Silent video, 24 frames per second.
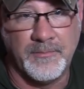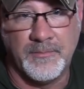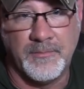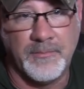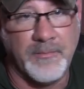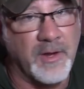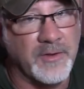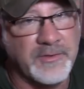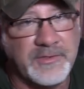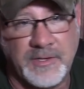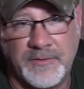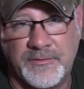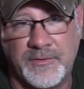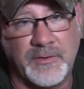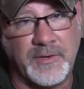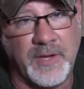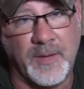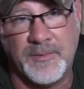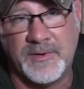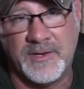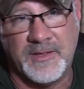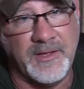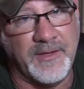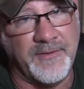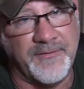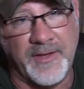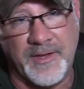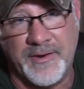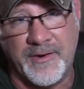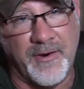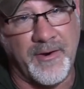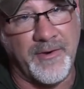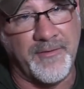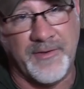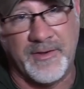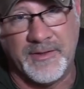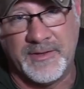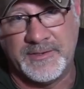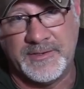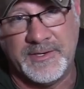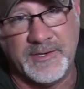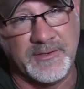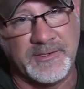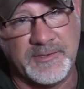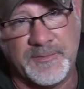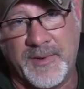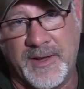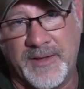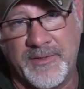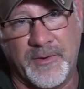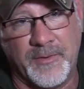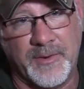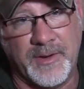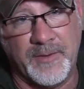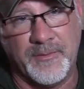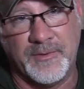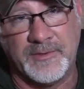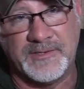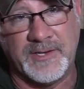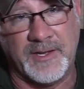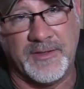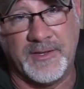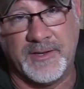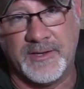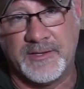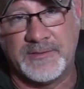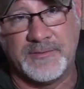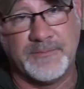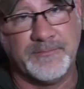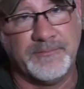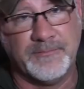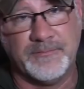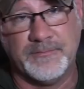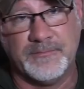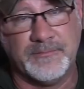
most of you coming to the event are volunteers, by the way, which I think is